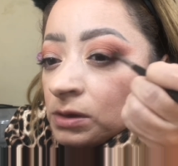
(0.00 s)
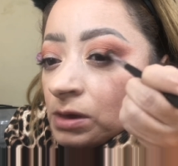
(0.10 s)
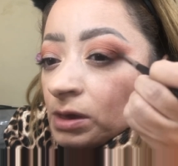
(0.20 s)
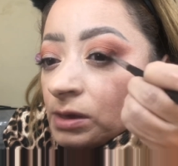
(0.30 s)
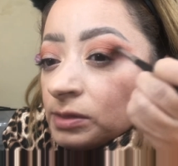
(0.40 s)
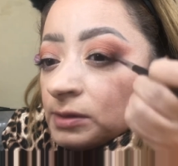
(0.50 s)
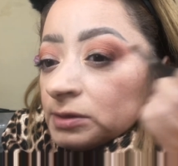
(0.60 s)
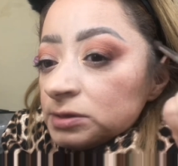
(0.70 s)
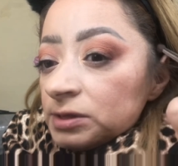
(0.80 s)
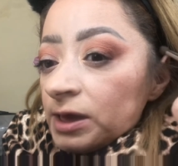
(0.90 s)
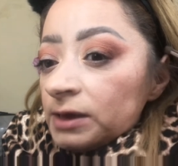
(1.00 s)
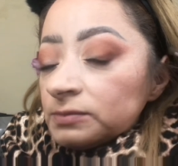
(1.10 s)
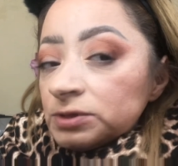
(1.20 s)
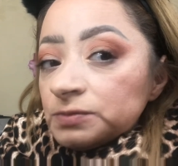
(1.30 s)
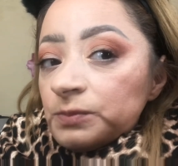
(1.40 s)
in the same
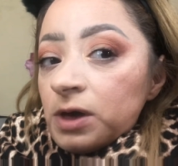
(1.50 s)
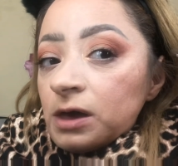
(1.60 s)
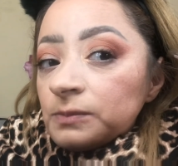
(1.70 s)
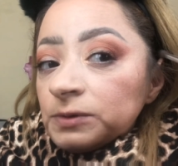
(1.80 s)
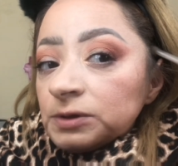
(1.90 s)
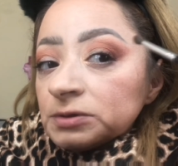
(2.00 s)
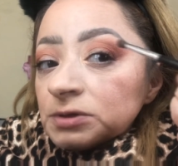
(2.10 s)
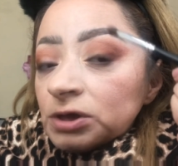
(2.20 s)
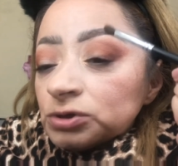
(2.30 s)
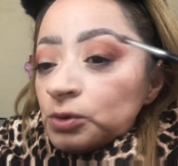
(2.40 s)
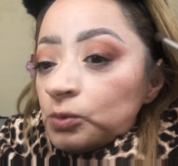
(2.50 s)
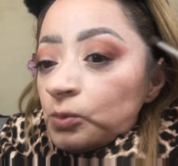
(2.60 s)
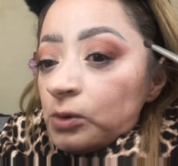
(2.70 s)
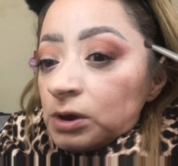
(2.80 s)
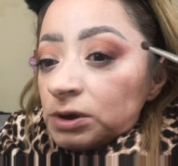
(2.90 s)
spot because I don't
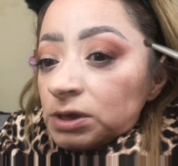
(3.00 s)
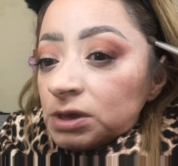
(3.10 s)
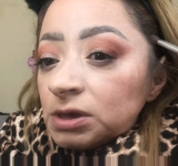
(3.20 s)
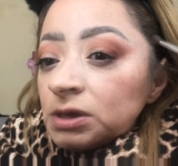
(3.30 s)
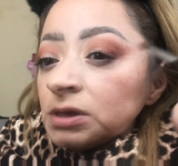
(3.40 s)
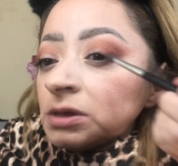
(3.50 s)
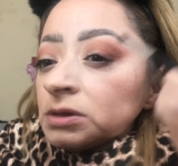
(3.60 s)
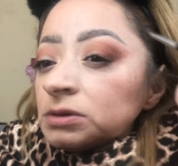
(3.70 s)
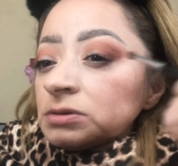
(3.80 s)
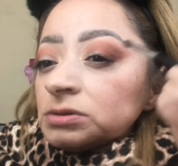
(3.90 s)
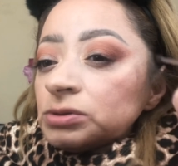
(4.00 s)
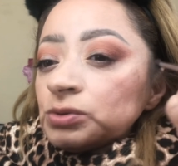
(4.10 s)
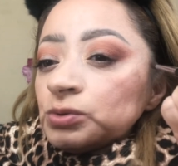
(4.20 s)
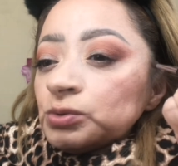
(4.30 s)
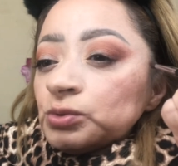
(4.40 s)
want it
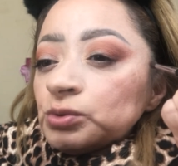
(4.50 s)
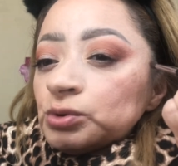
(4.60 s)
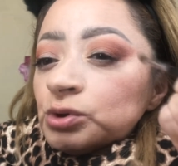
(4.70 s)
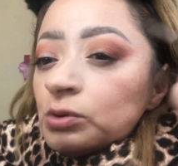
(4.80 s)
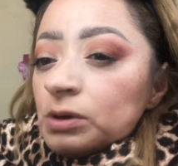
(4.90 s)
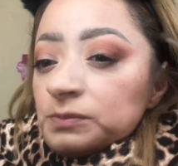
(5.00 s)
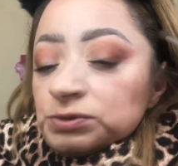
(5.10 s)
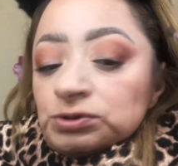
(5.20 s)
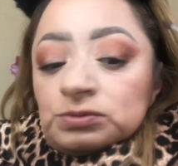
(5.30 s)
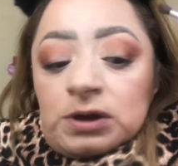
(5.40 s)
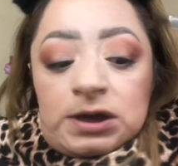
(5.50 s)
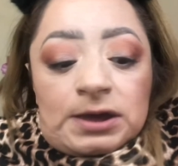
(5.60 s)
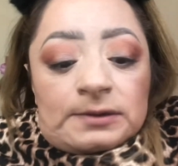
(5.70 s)
to go up too high.